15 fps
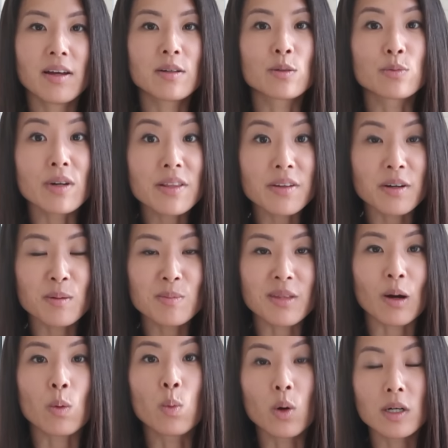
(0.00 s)
and a rhythm
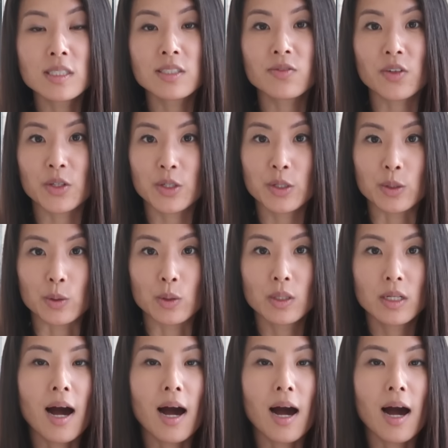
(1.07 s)
that works for you.